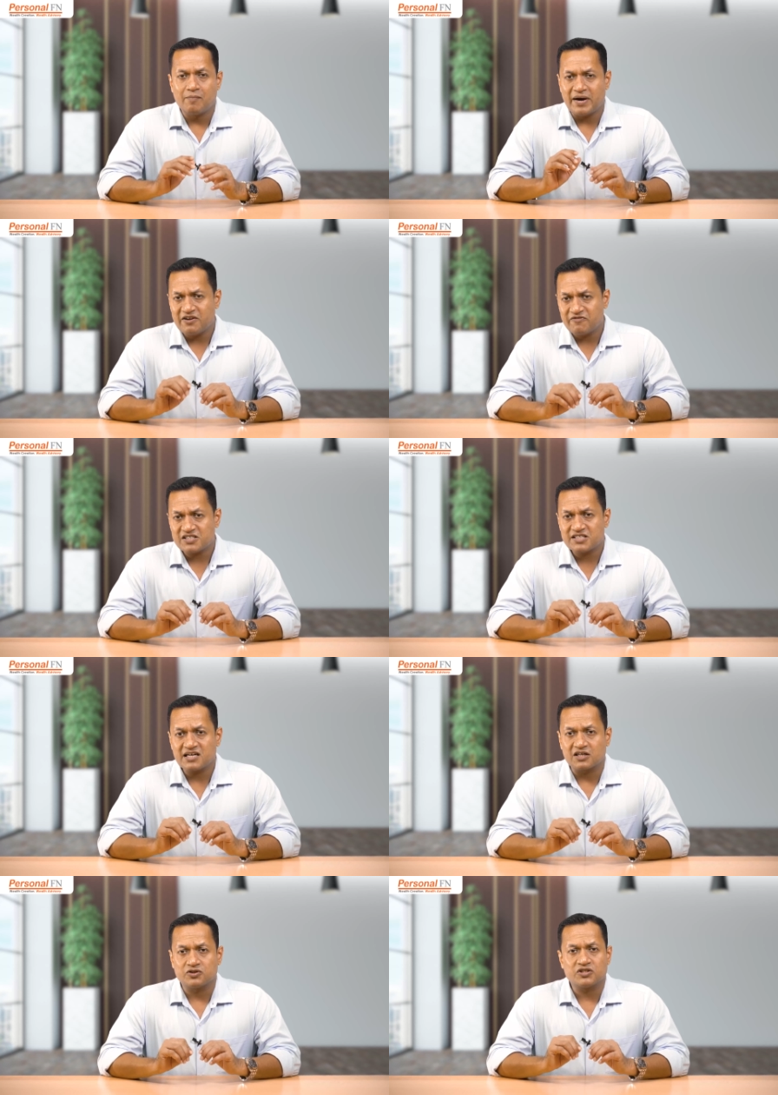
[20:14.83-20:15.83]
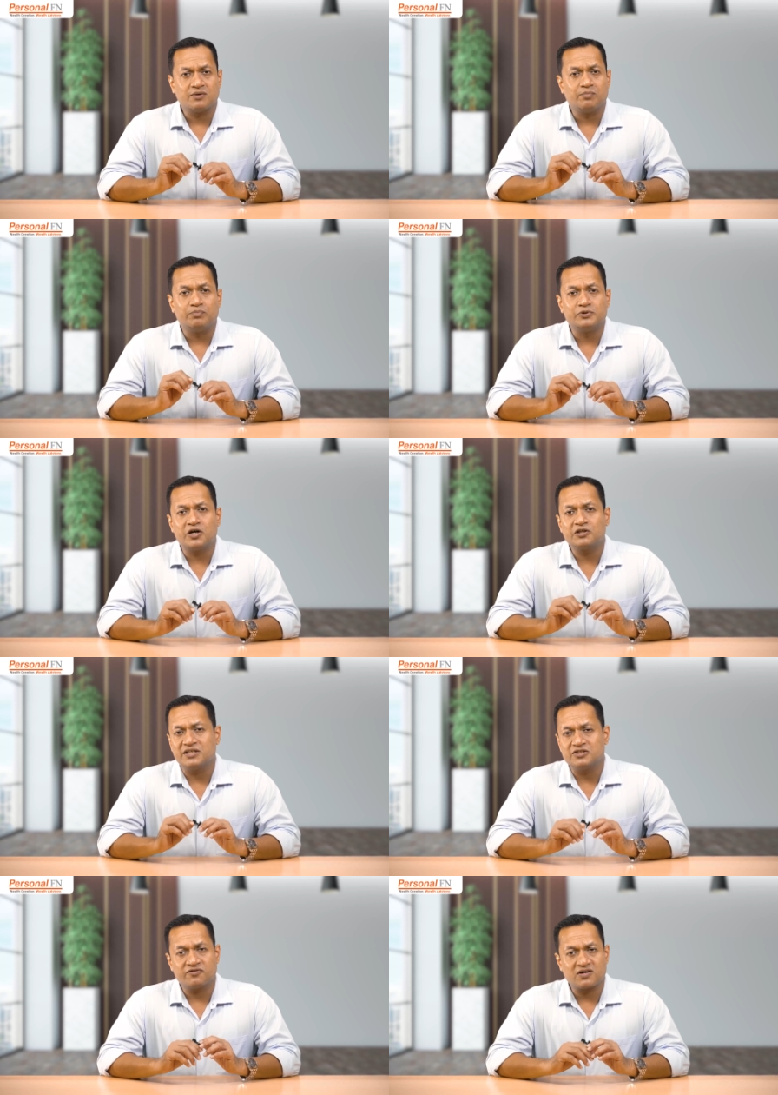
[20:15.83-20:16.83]
By investing across a broad
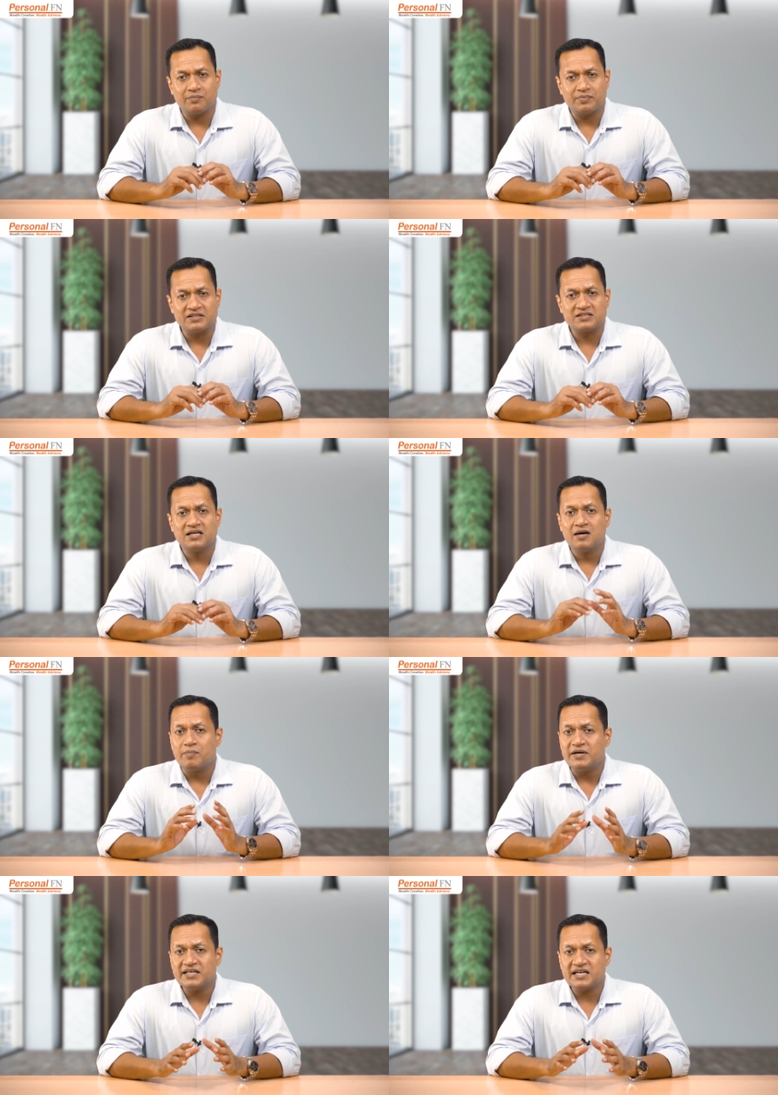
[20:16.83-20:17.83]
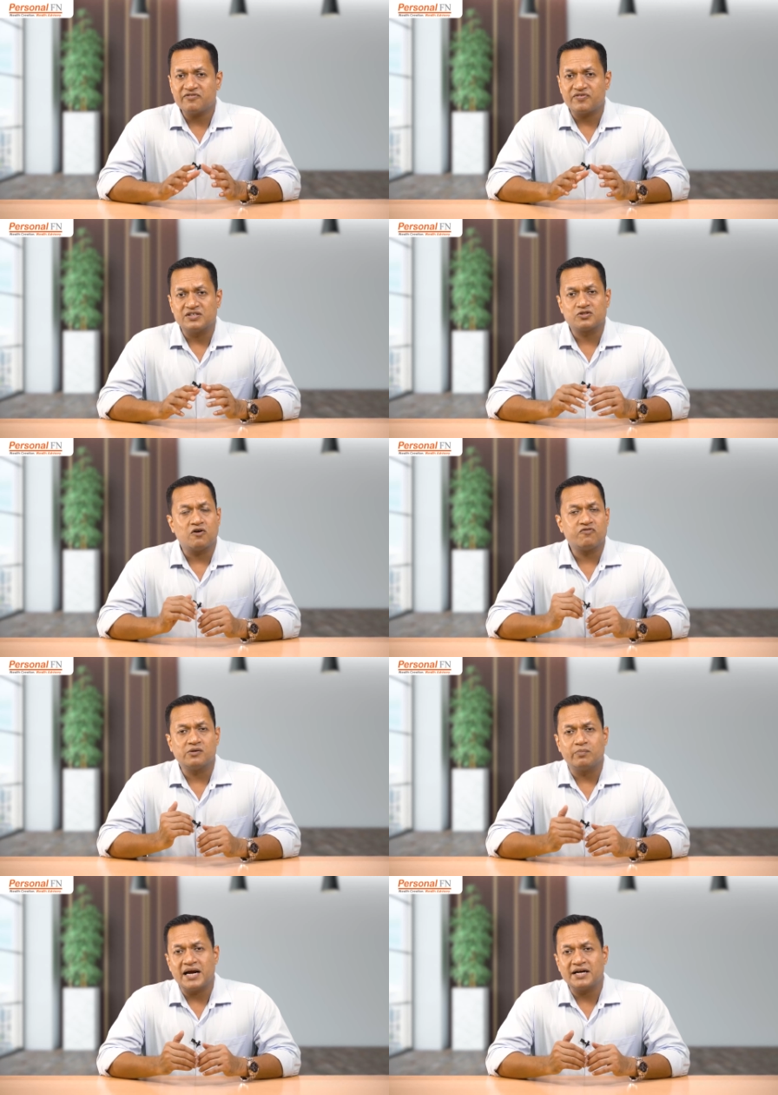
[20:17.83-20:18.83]
range of companies, multi-cap funds offer
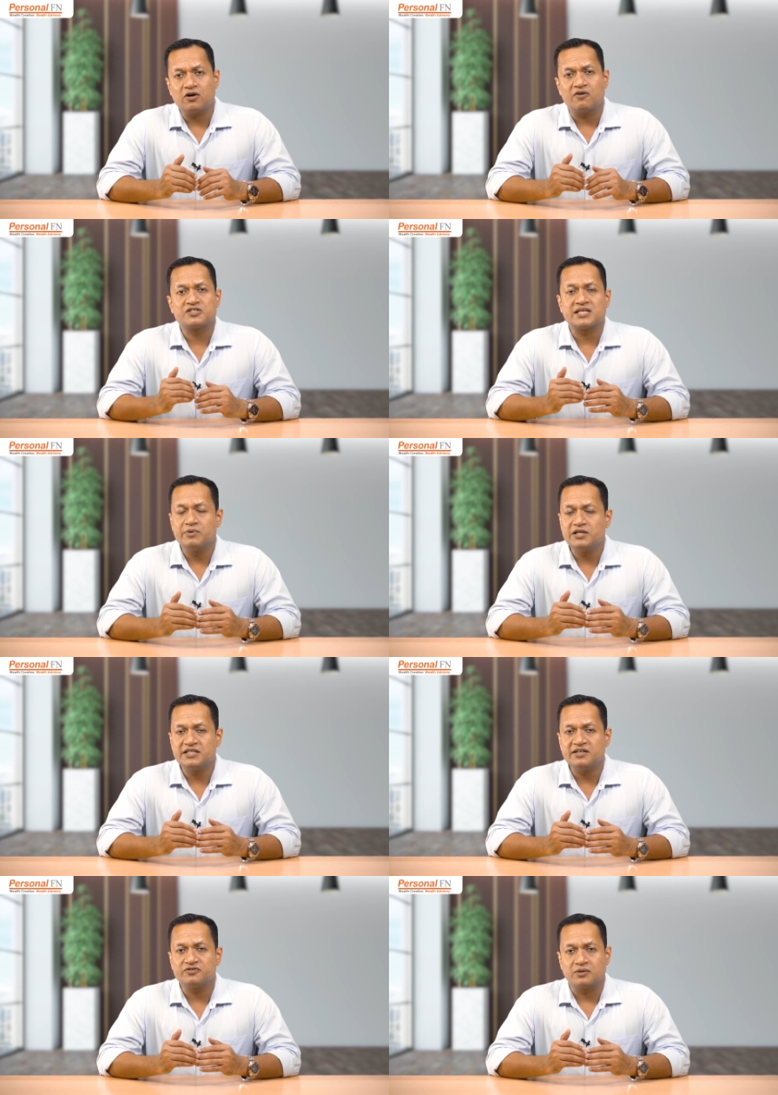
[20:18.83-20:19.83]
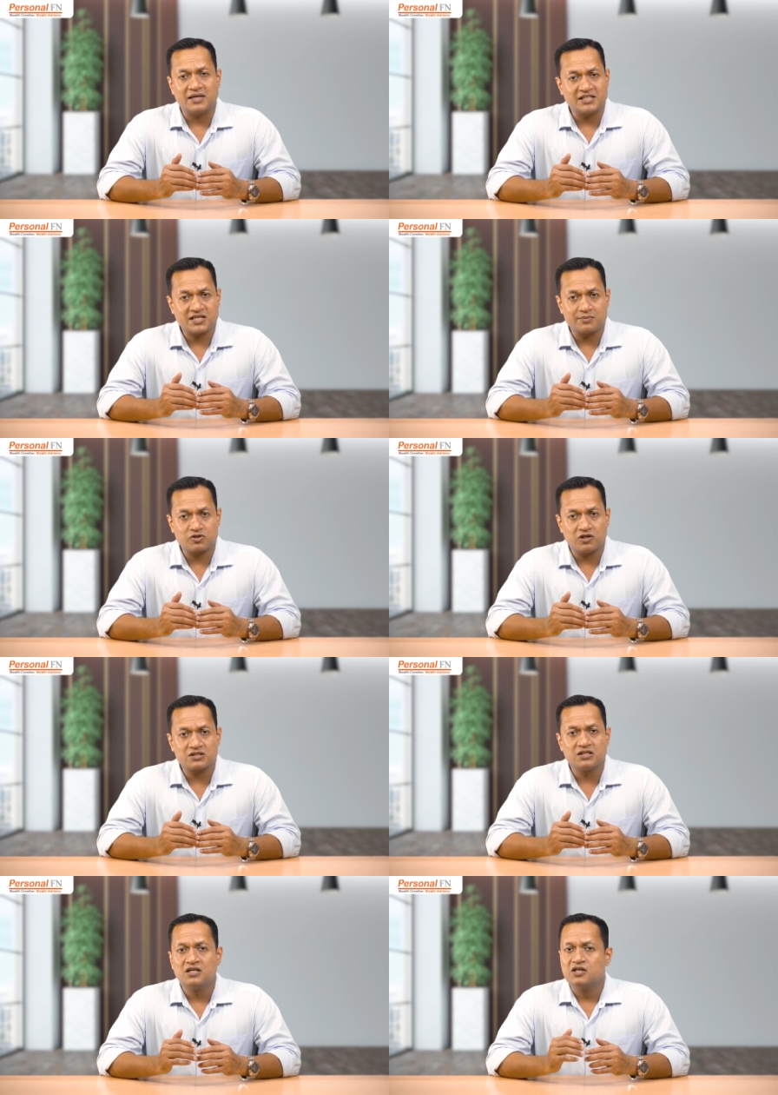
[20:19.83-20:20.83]
a blend of stability from large cap stocks,